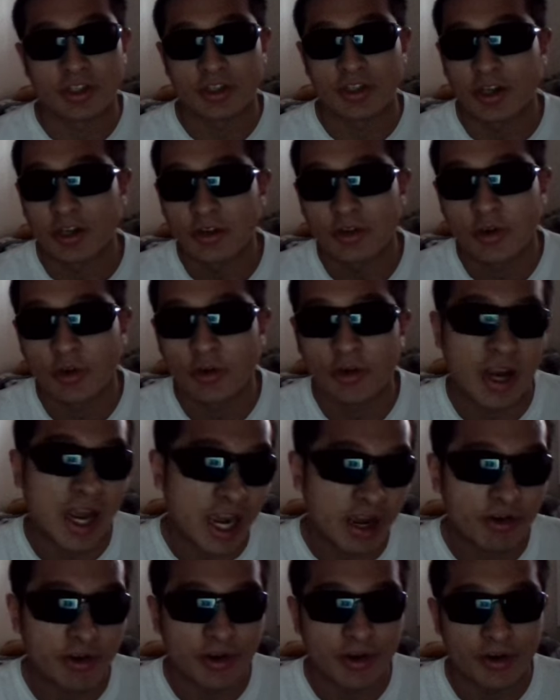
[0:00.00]
you know, or
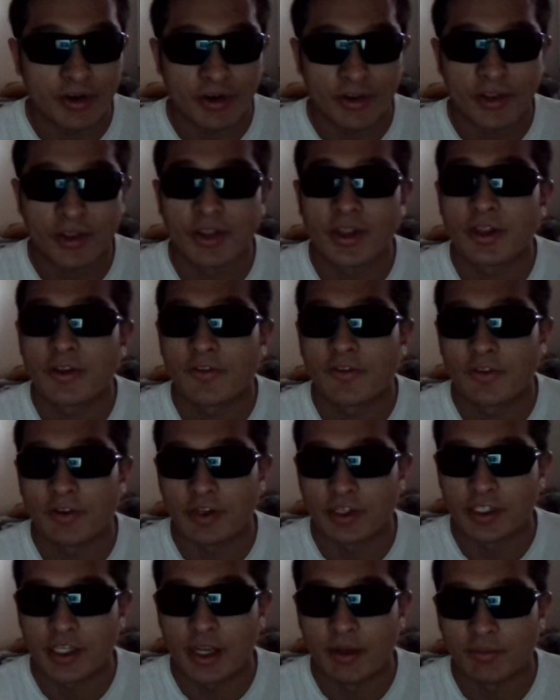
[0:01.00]
our Earth, for
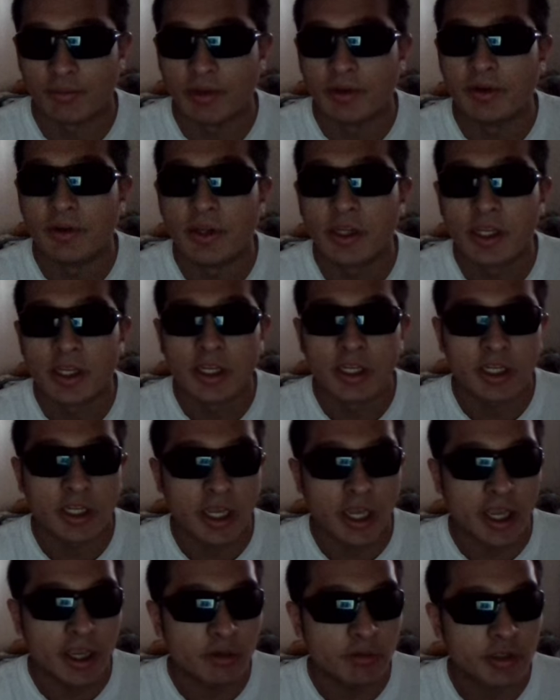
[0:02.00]
example.
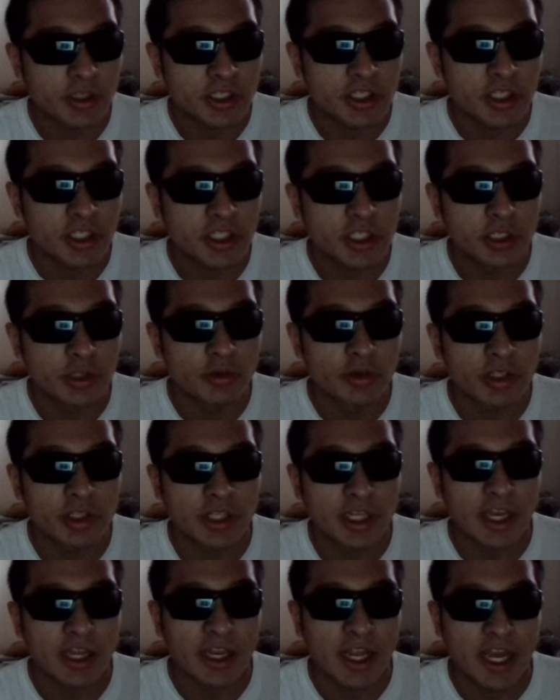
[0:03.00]
And we see to
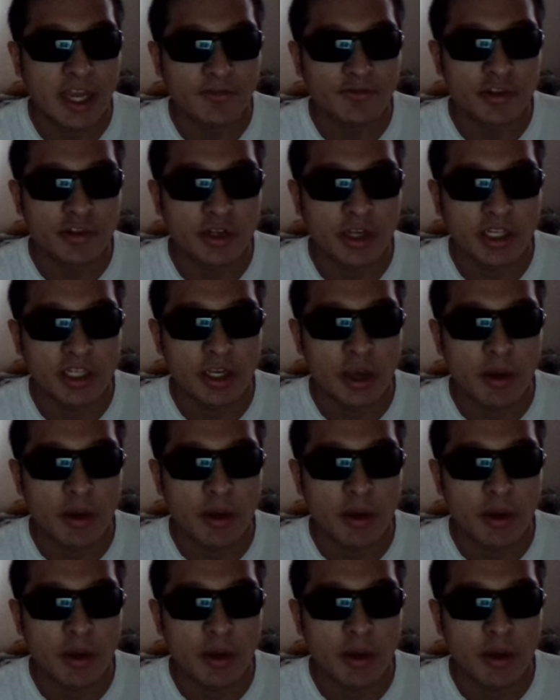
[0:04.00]
it that after